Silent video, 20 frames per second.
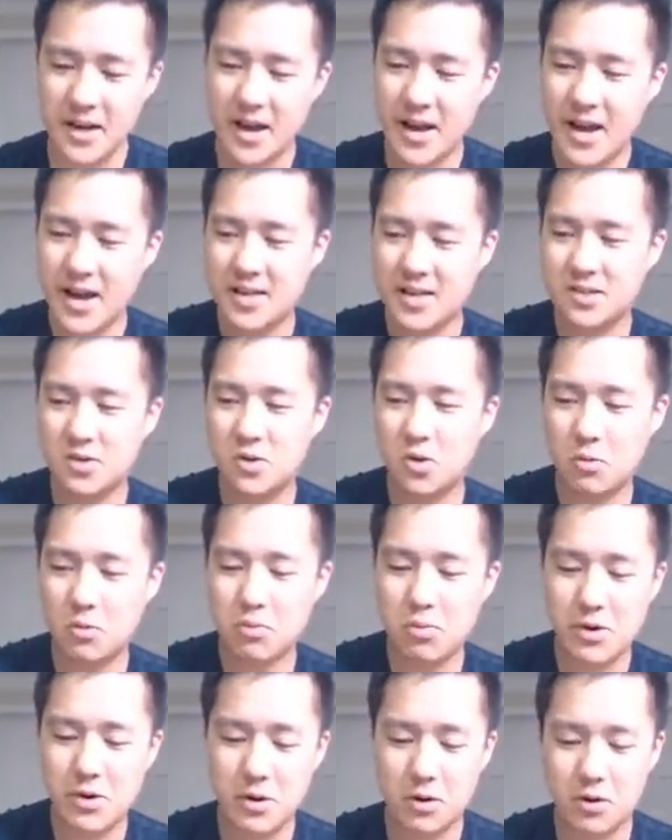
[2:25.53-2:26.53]
has your
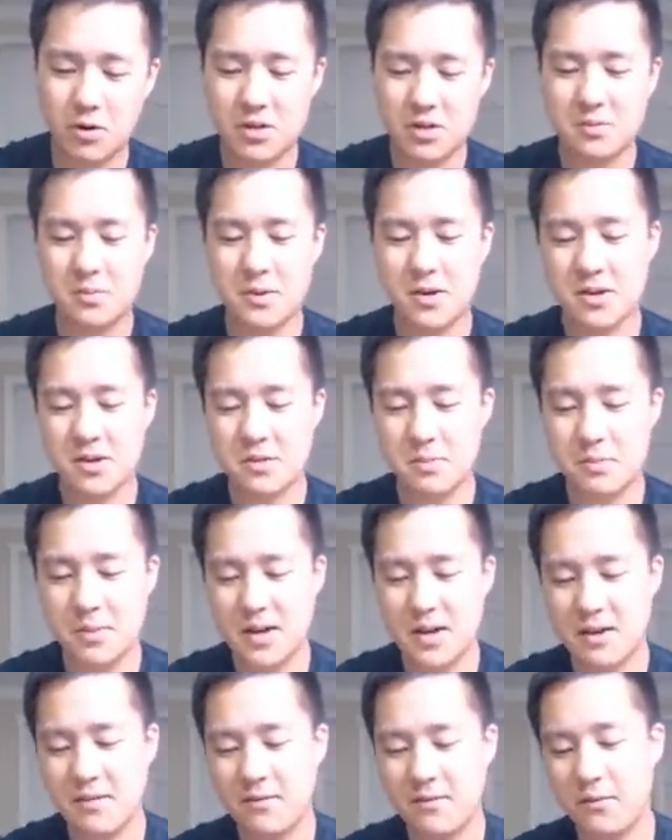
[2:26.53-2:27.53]
pre-order experience
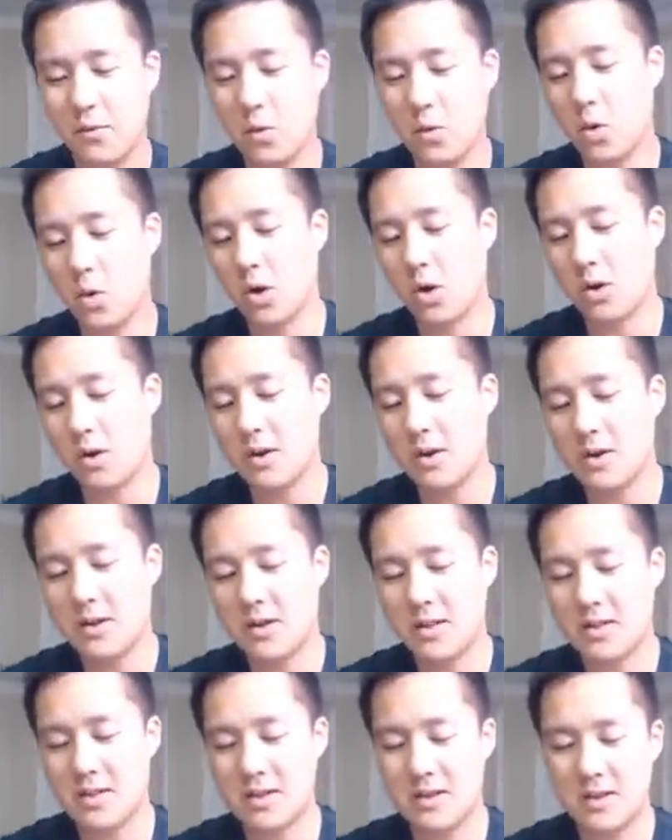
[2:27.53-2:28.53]
been for
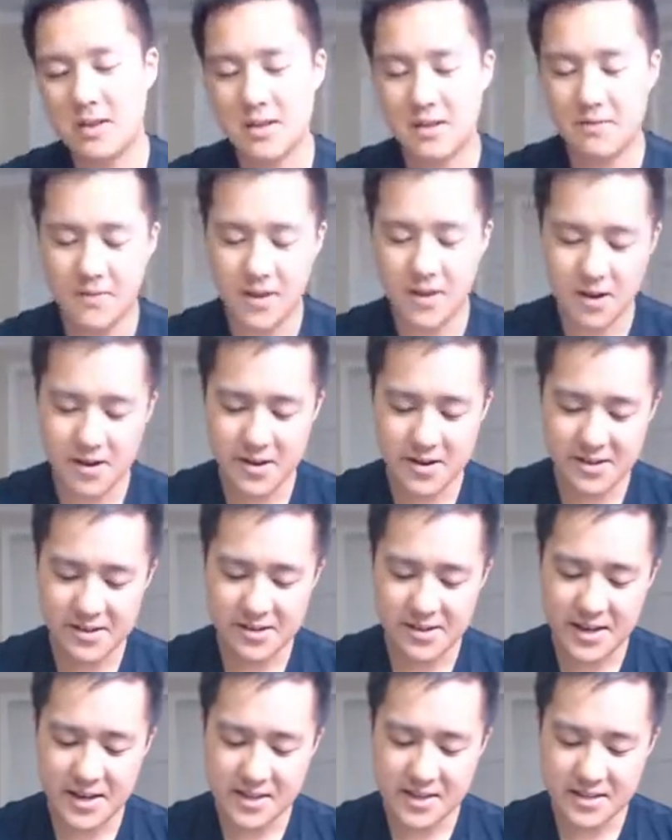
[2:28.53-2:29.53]
the various
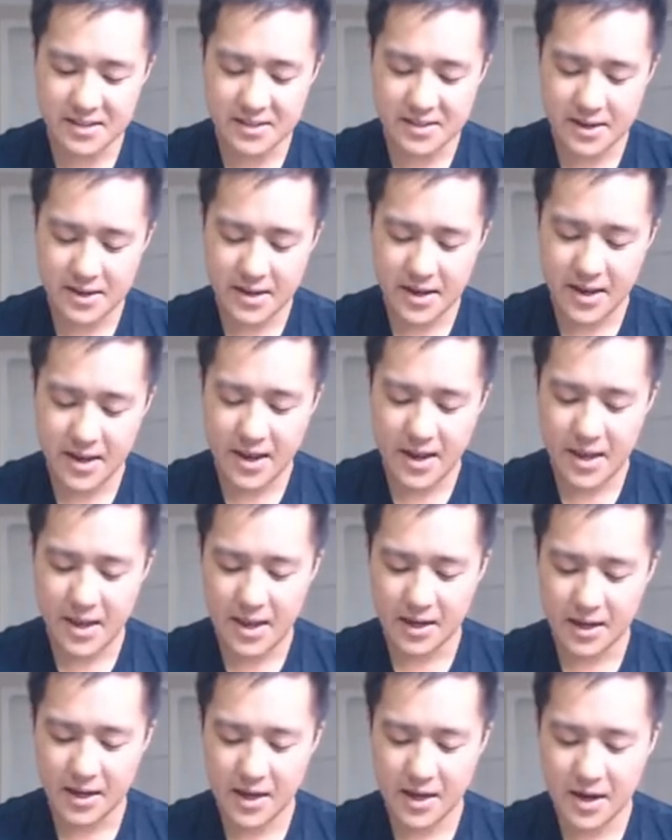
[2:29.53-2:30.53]
sets?
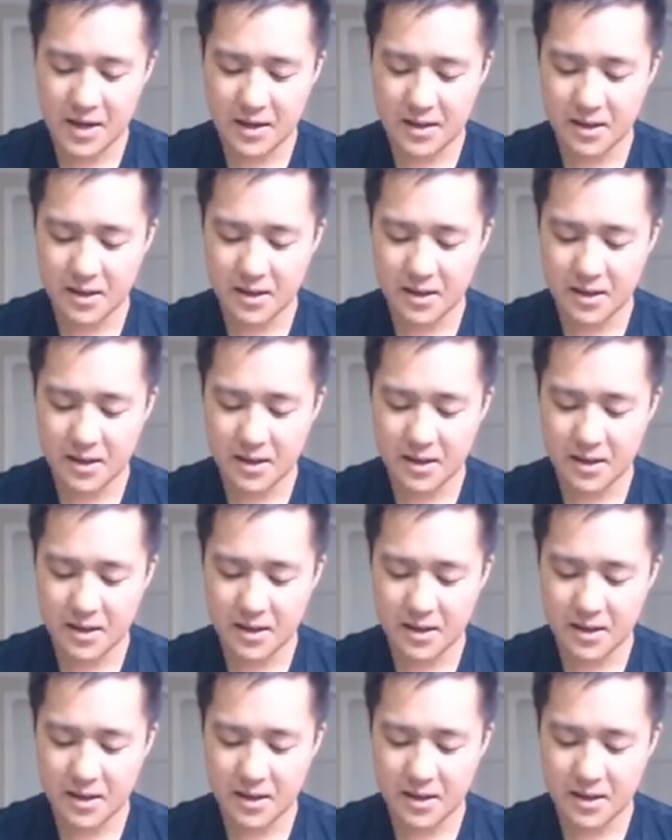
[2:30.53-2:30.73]
and kind of like